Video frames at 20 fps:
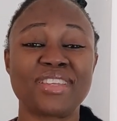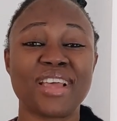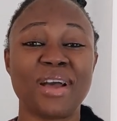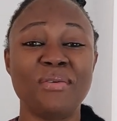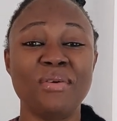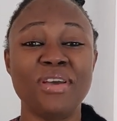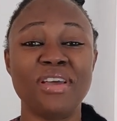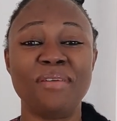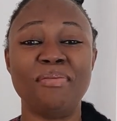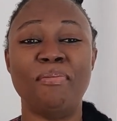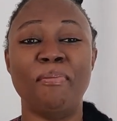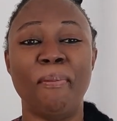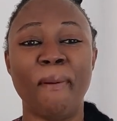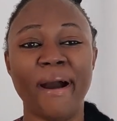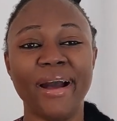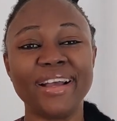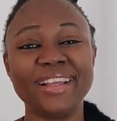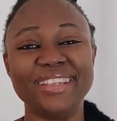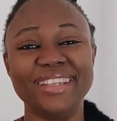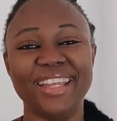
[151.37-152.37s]
Can we
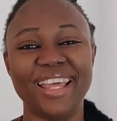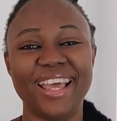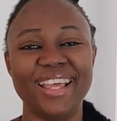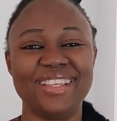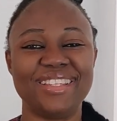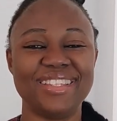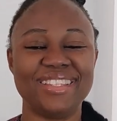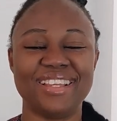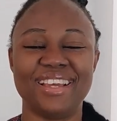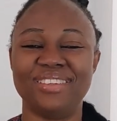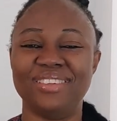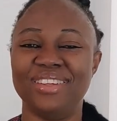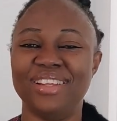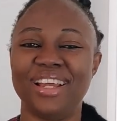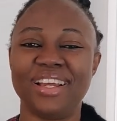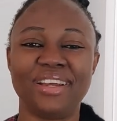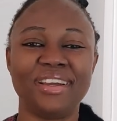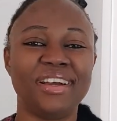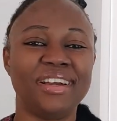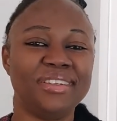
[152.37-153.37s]
backdate it? And they're
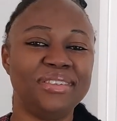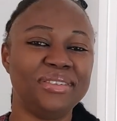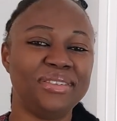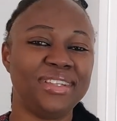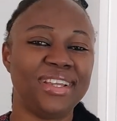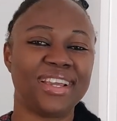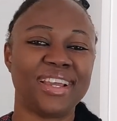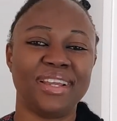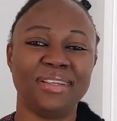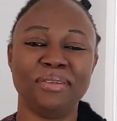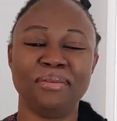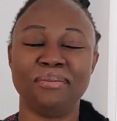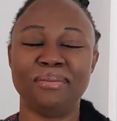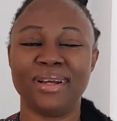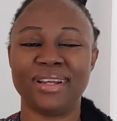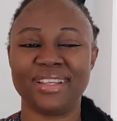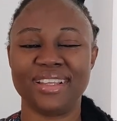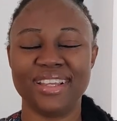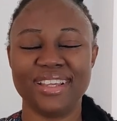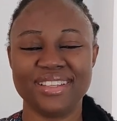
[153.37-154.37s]
like, ah, no, they cannot
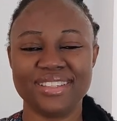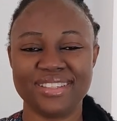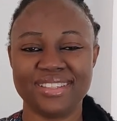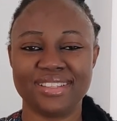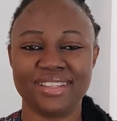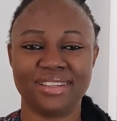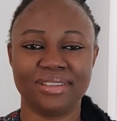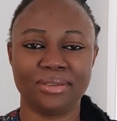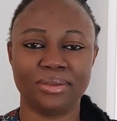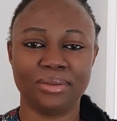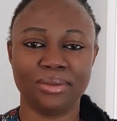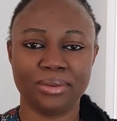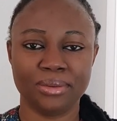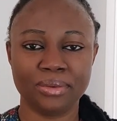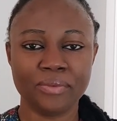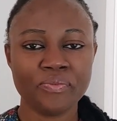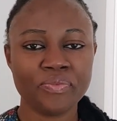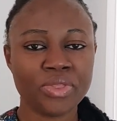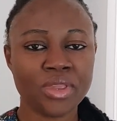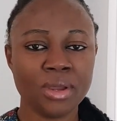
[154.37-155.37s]
backdate it and
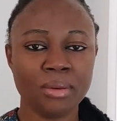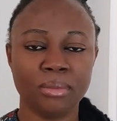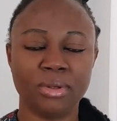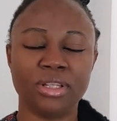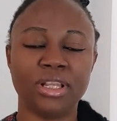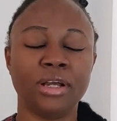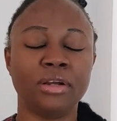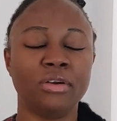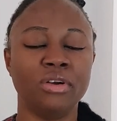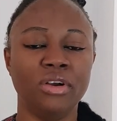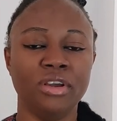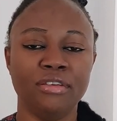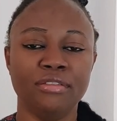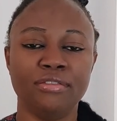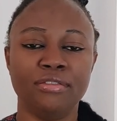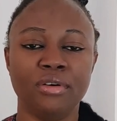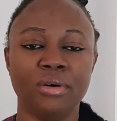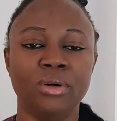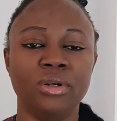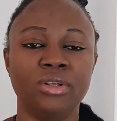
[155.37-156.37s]
all. But that going
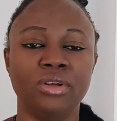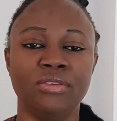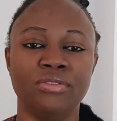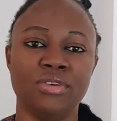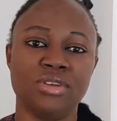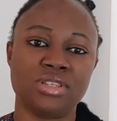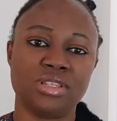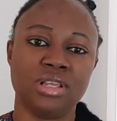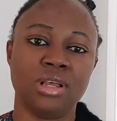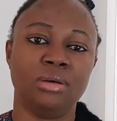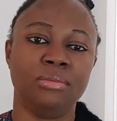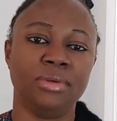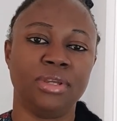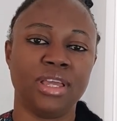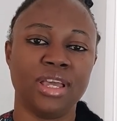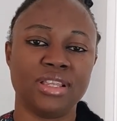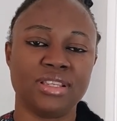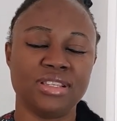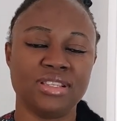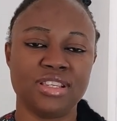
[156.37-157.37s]
forward, obviously, I'll be
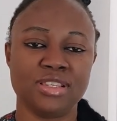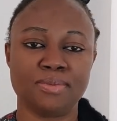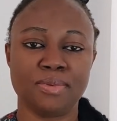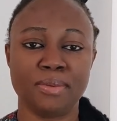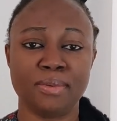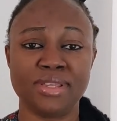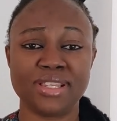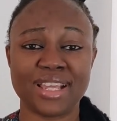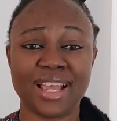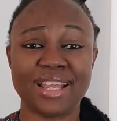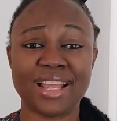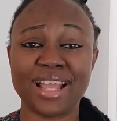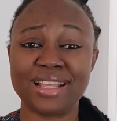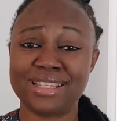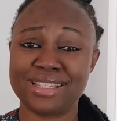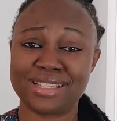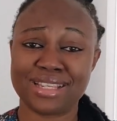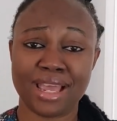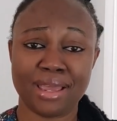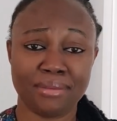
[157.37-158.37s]
getting these payments. And at
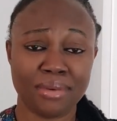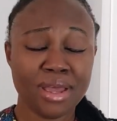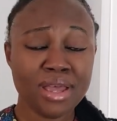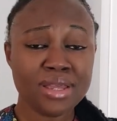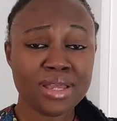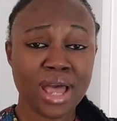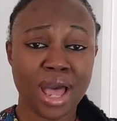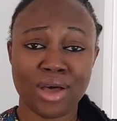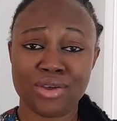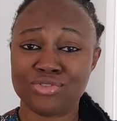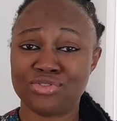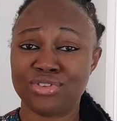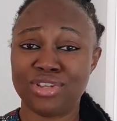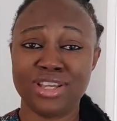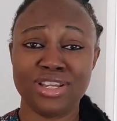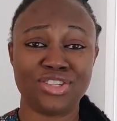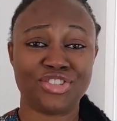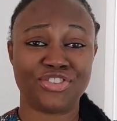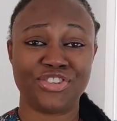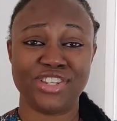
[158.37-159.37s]
the time, I was
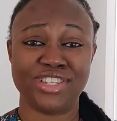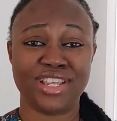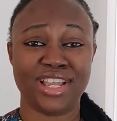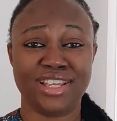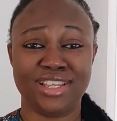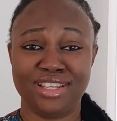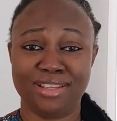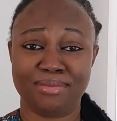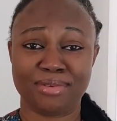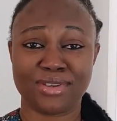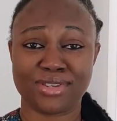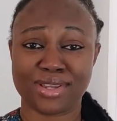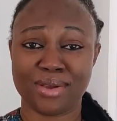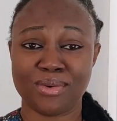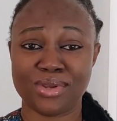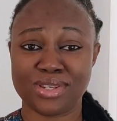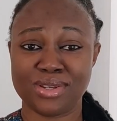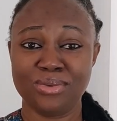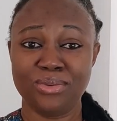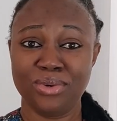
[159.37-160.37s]
really interested in it because I
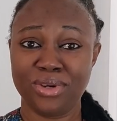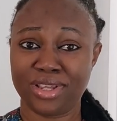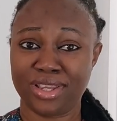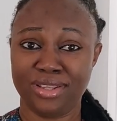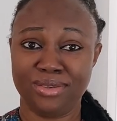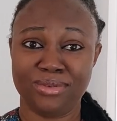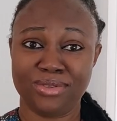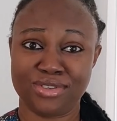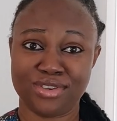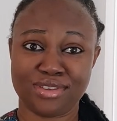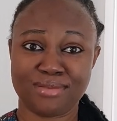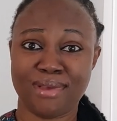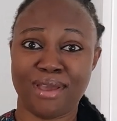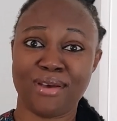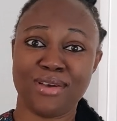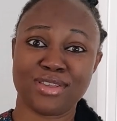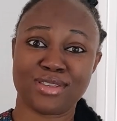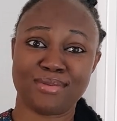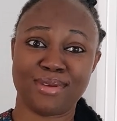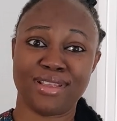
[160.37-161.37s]
wasn't working. It was just my
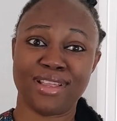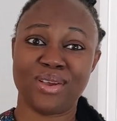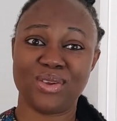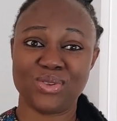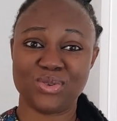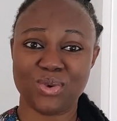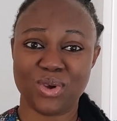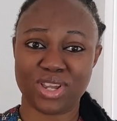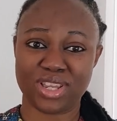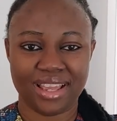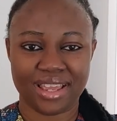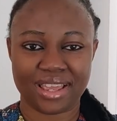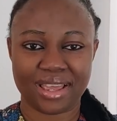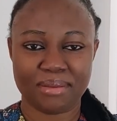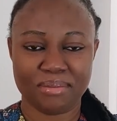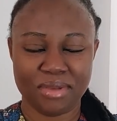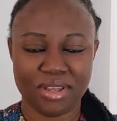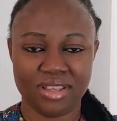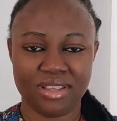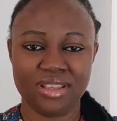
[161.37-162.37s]
husband that was working. Like, I
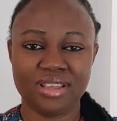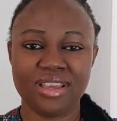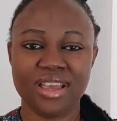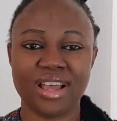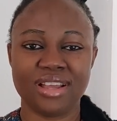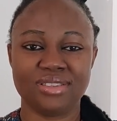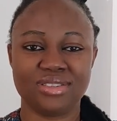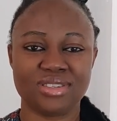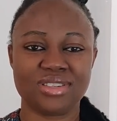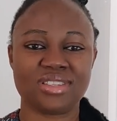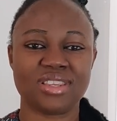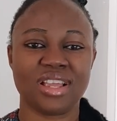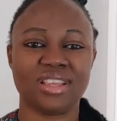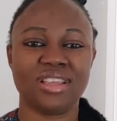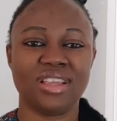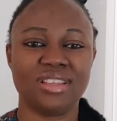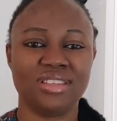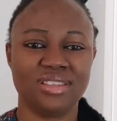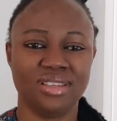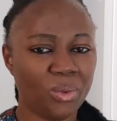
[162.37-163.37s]
mean, he had just
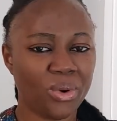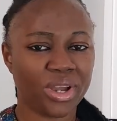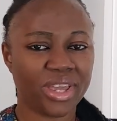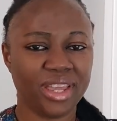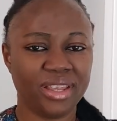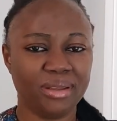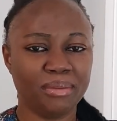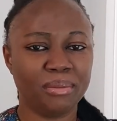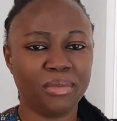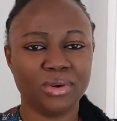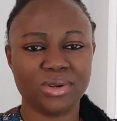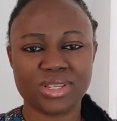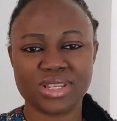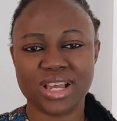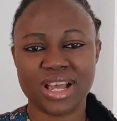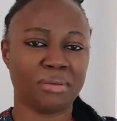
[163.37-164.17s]
started working in Malta.